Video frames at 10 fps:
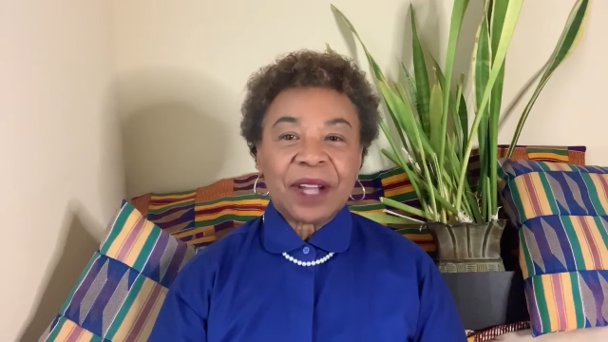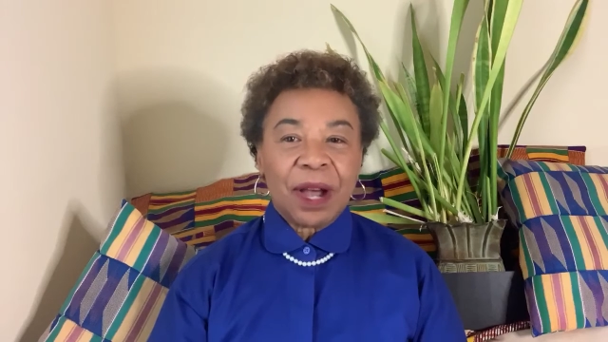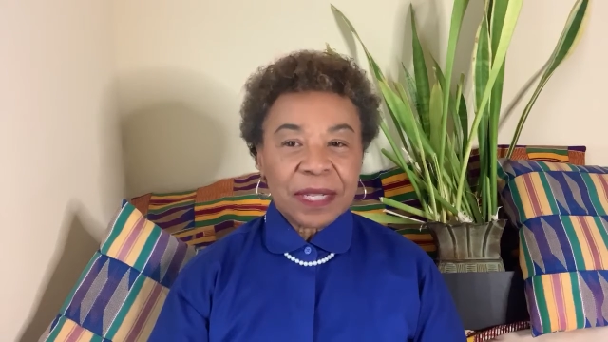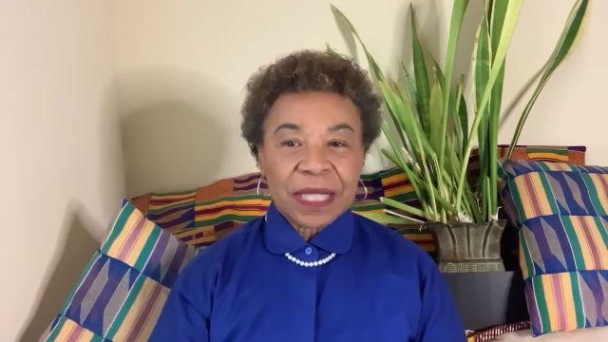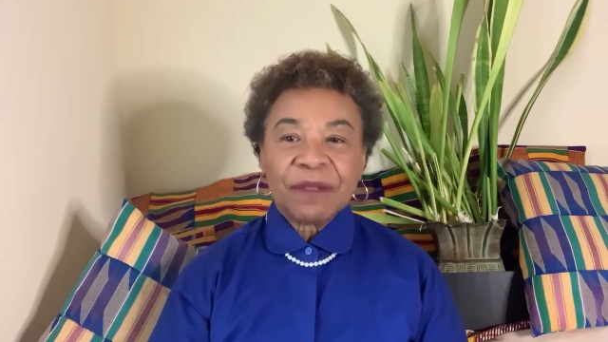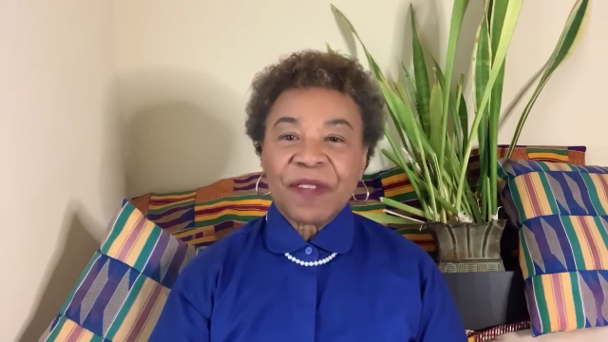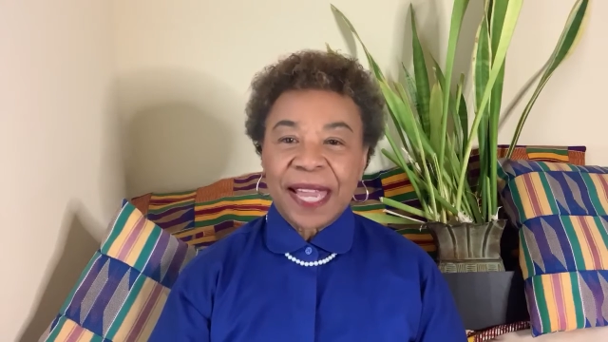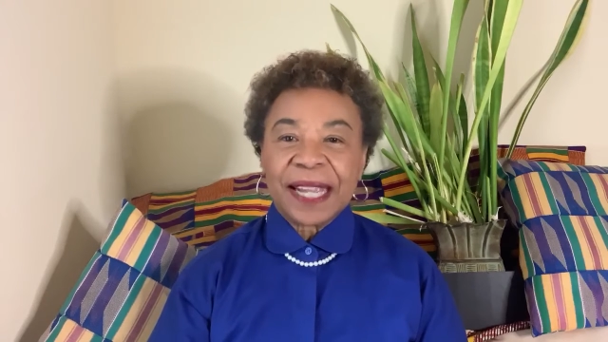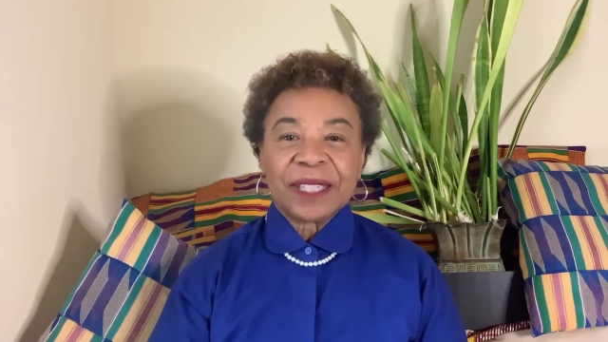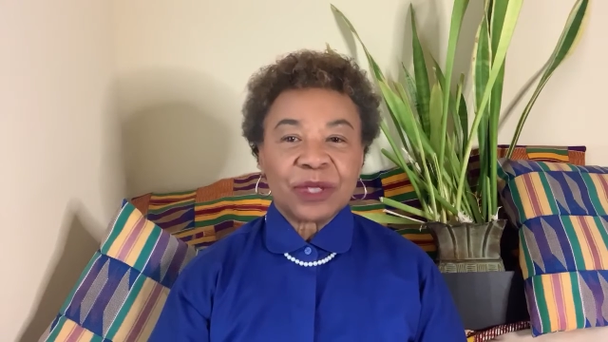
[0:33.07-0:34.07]
causing
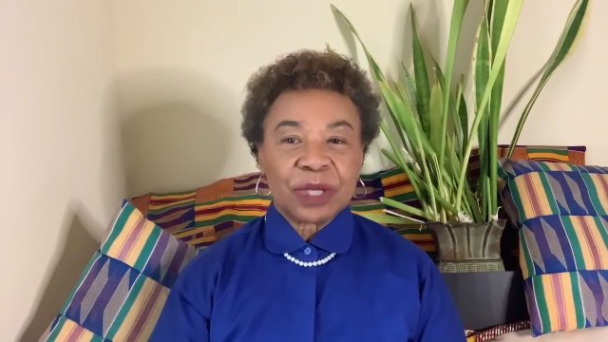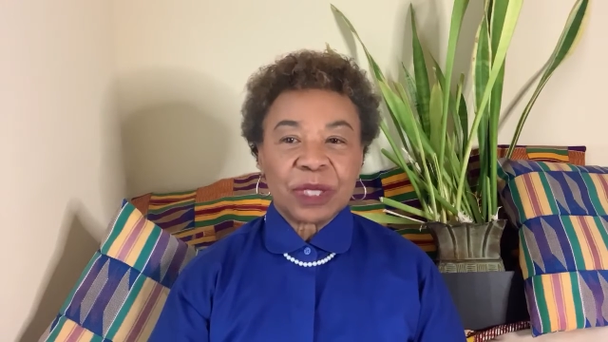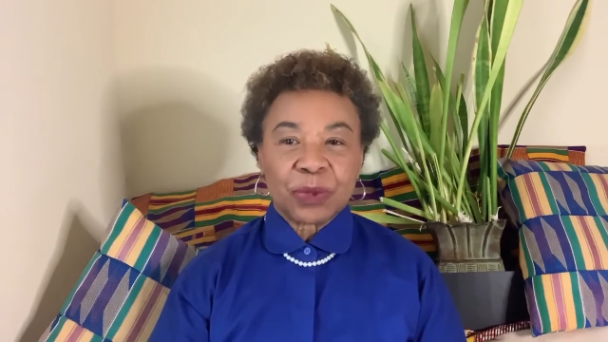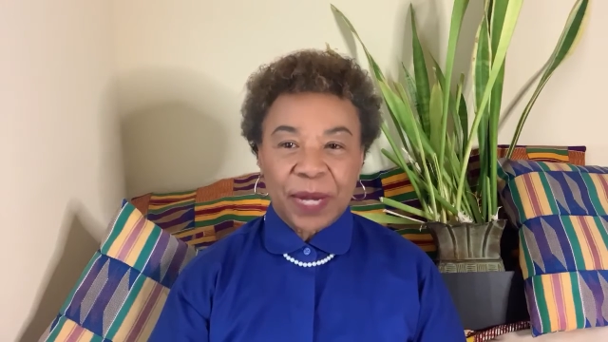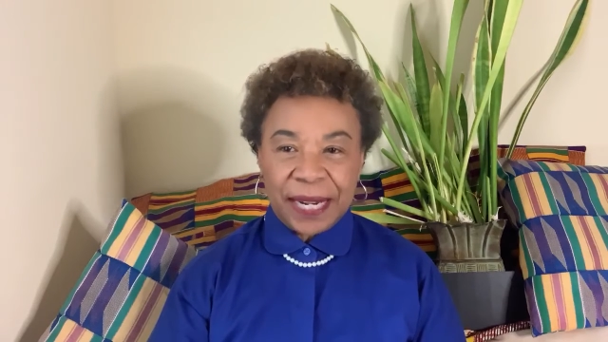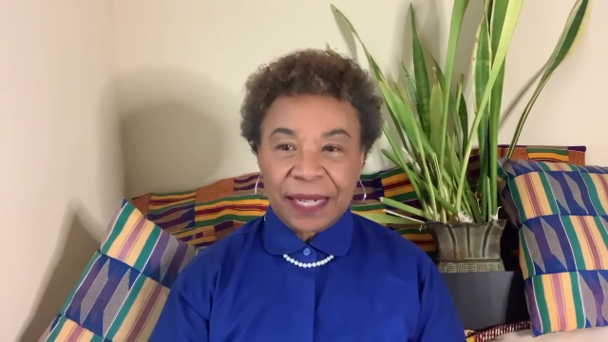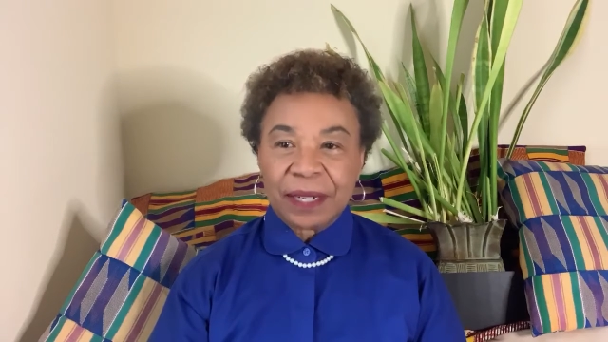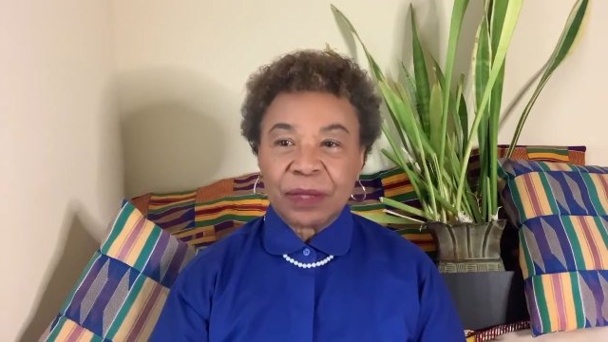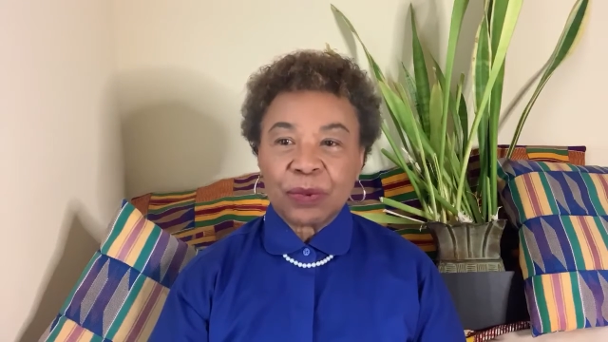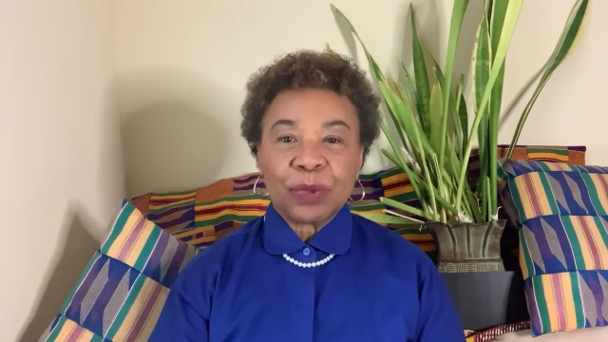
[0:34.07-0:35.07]
financial strain
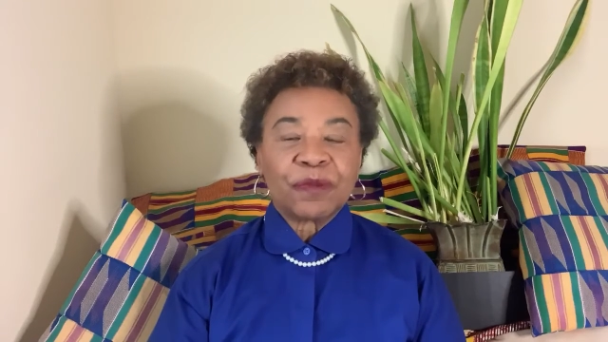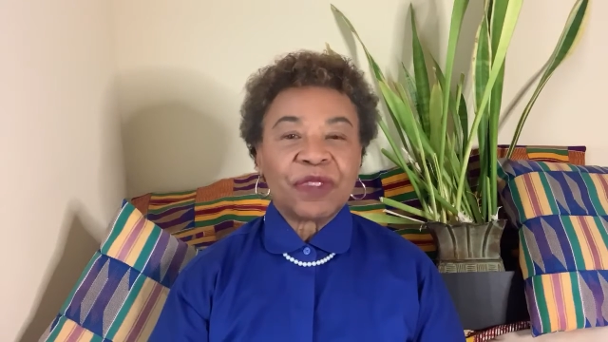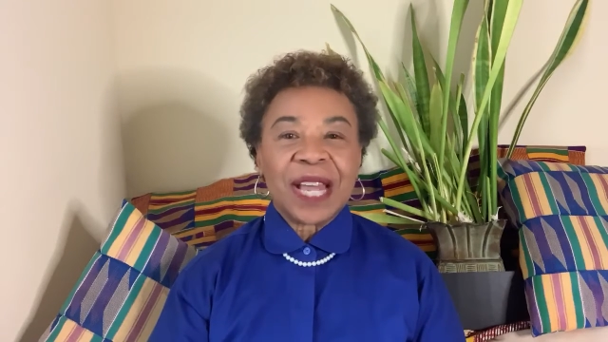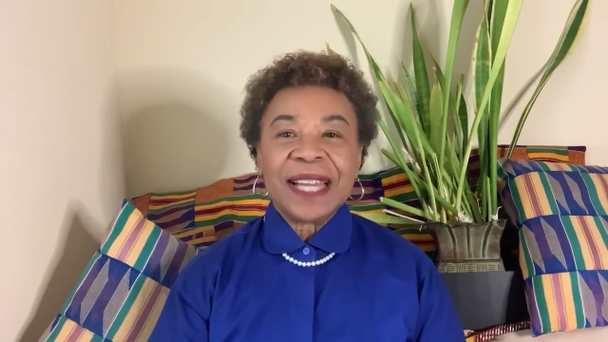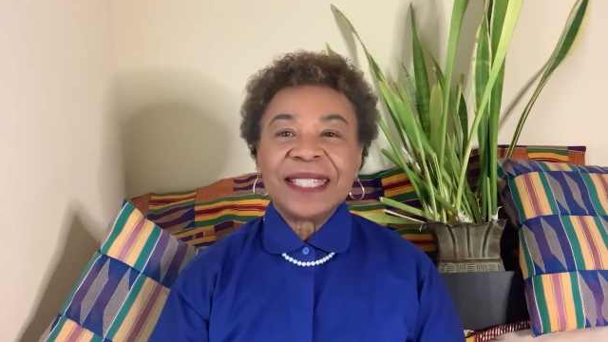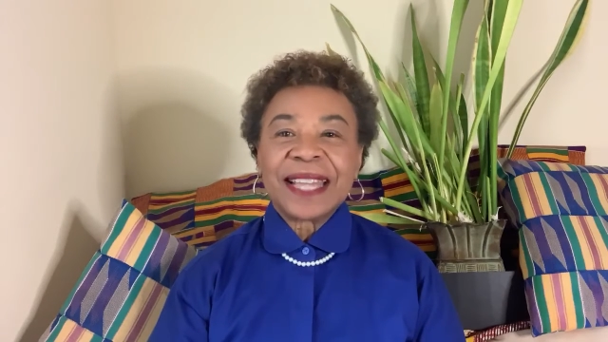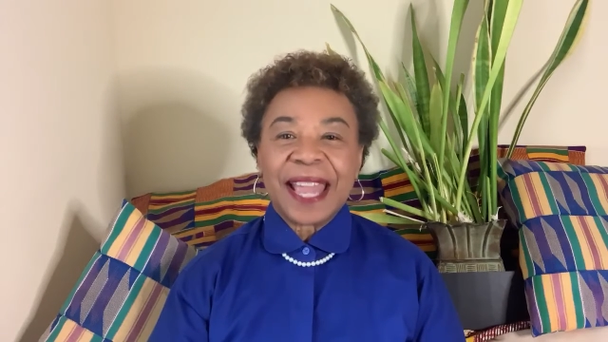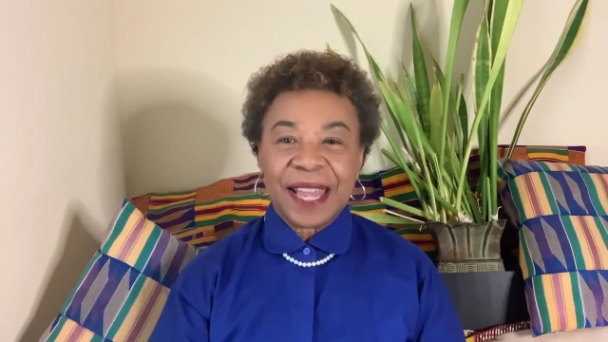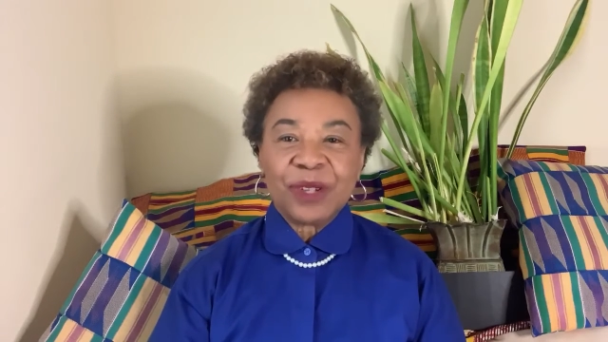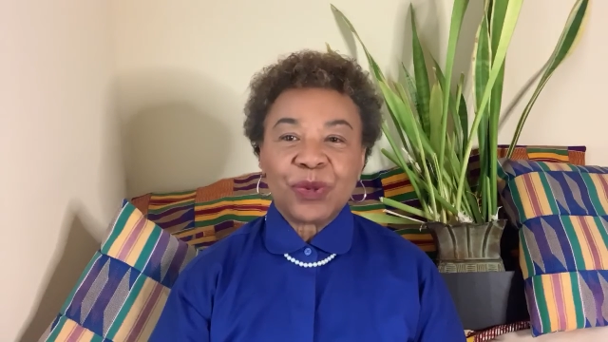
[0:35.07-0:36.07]
through floods
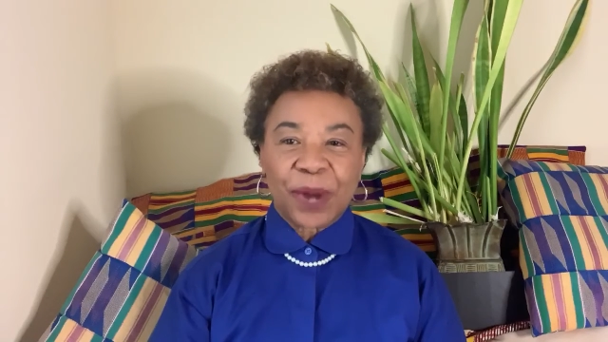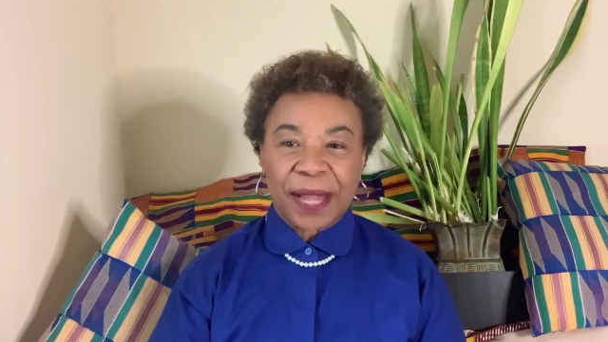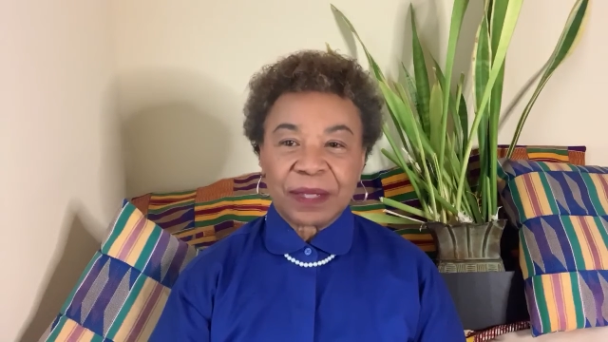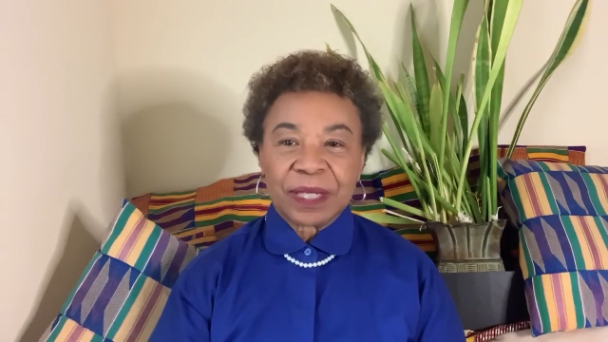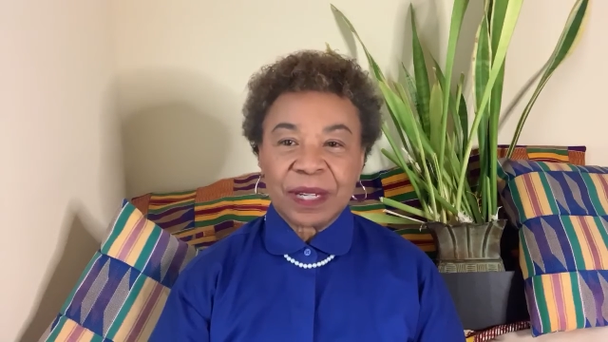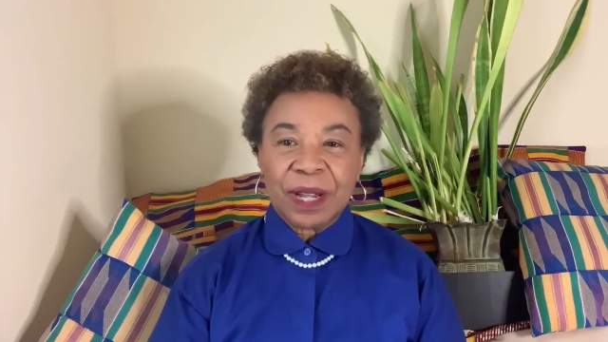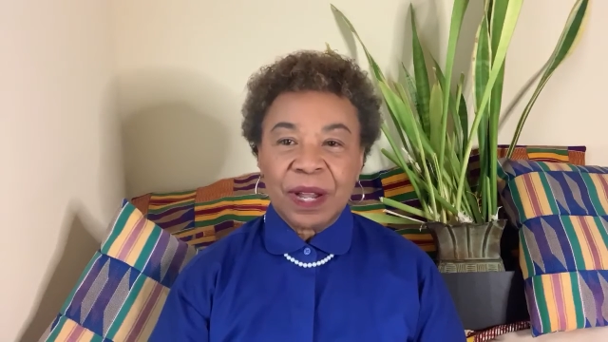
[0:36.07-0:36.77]
and droughts.